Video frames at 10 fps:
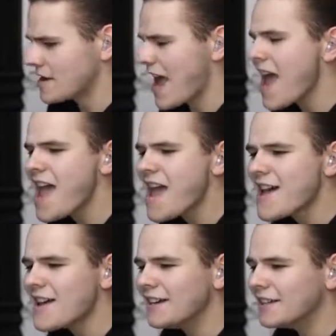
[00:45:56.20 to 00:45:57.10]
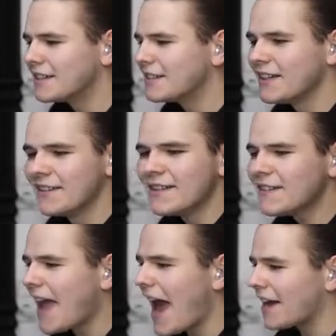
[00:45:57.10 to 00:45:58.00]
Yes. Look
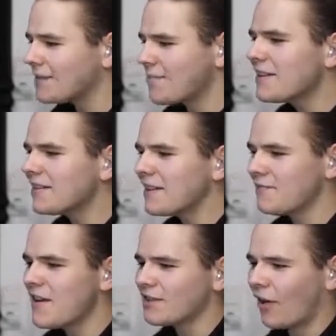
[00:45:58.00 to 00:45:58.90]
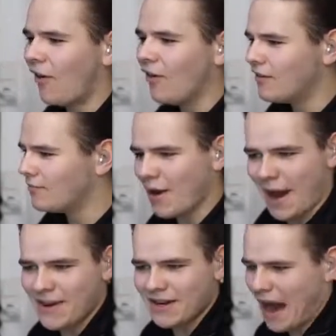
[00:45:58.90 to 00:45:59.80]
at that. Basically VTOL. But
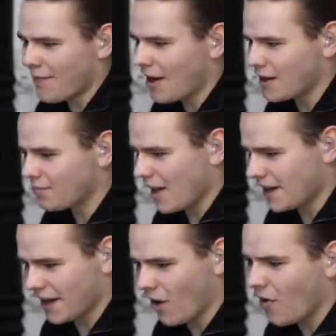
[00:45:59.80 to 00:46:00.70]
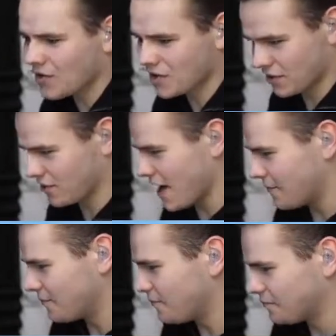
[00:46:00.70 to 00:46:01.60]
I mean, I'm not complaining at all. This is
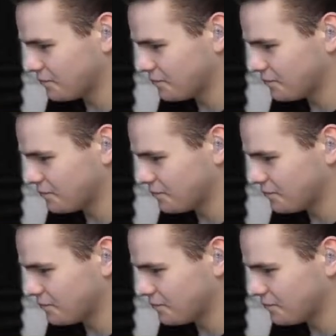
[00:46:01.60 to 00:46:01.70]
great.